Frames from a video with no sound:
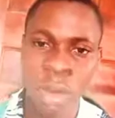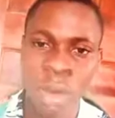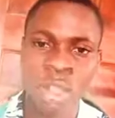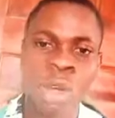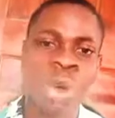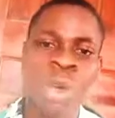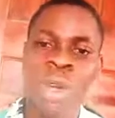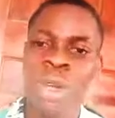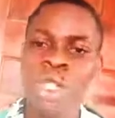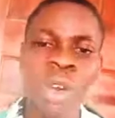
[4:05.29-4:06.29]
So
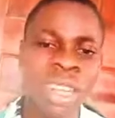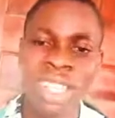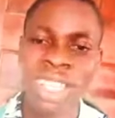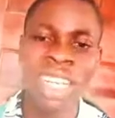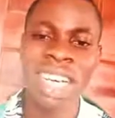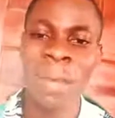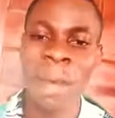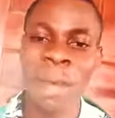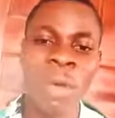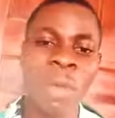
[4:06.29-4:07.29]
don't think about
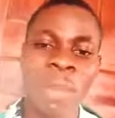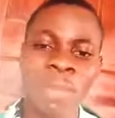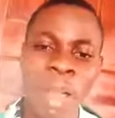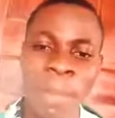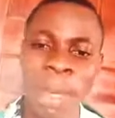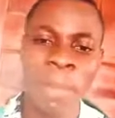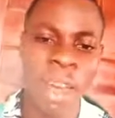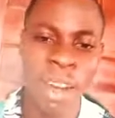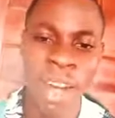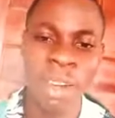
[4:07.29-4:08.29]
oh my family
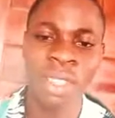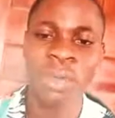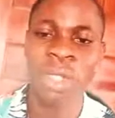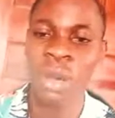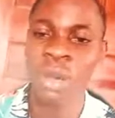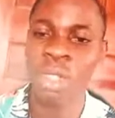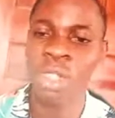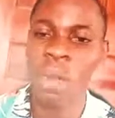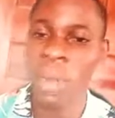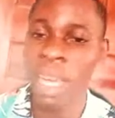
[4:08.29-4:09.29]
background they will
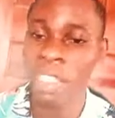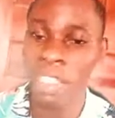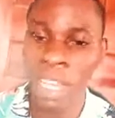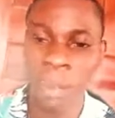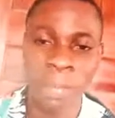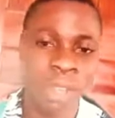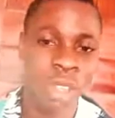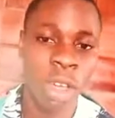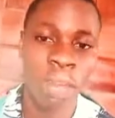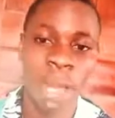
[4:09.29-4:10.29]
stop my dream,
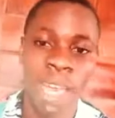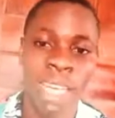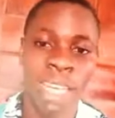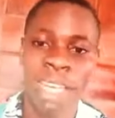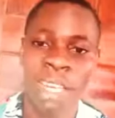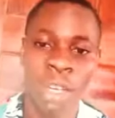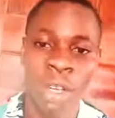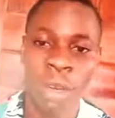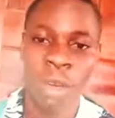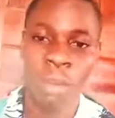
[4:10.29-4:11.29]
stop my you
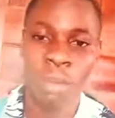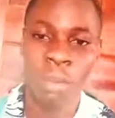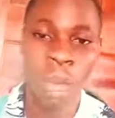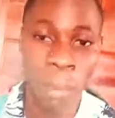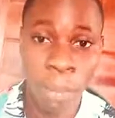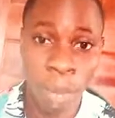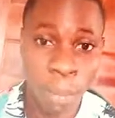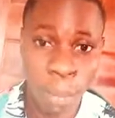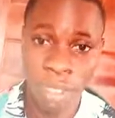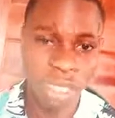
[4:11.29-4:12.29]
know my
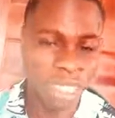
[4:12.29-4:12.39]
blueprint.